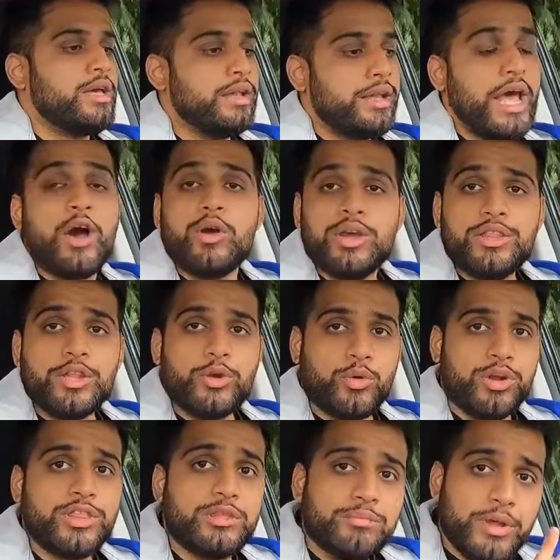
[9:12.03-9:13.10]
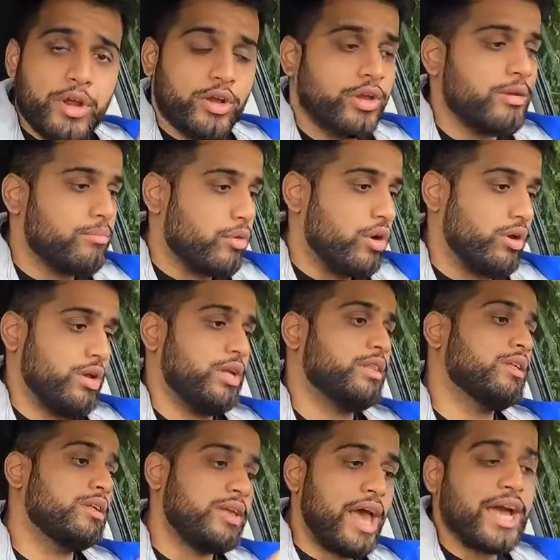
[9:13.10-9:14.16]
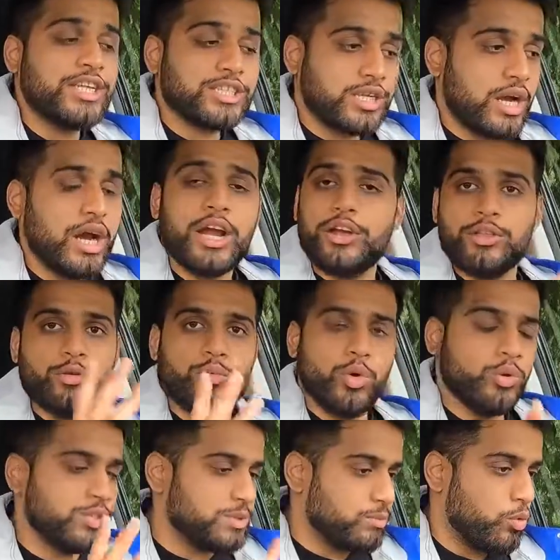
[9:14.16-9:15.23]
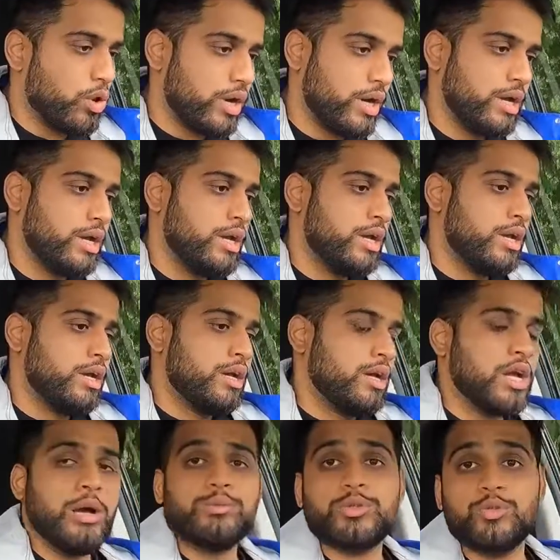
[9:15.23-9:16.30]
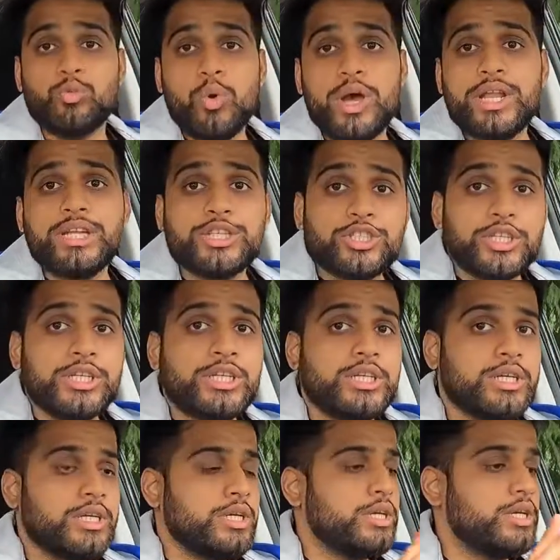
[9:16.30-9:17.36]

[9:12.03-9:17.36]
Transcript: Now, in the North American market, the Qashqai or the Rogue Sport comes with one engine.